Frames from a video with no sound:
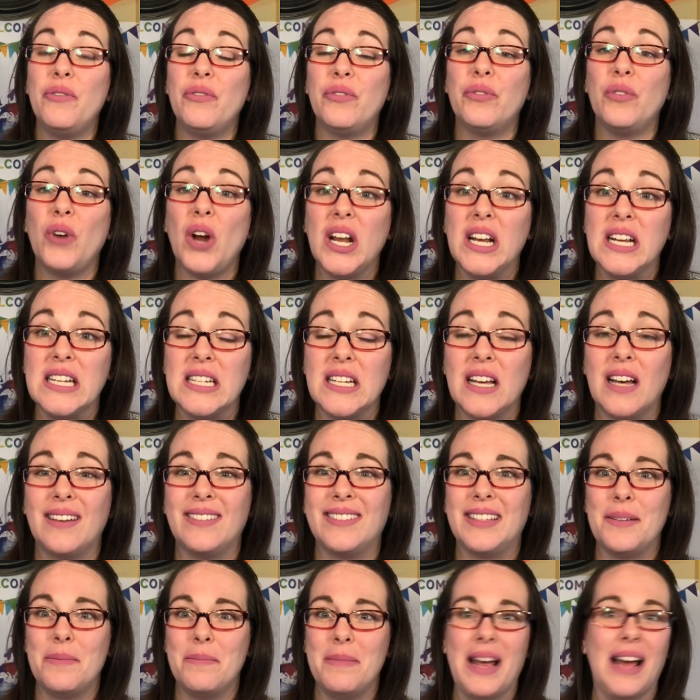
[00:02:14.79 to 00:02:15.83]
front of
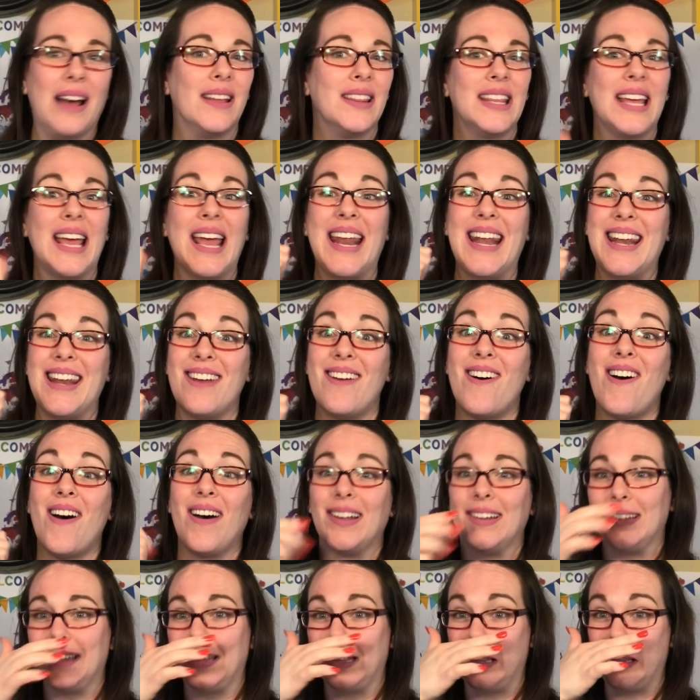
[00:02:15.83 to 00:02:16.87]
the mouth and not
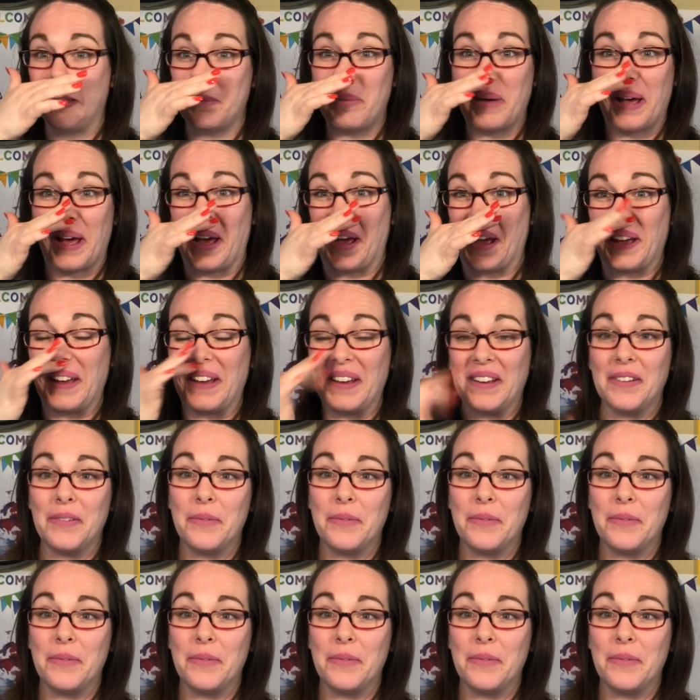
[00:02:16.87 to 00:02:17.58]
the back.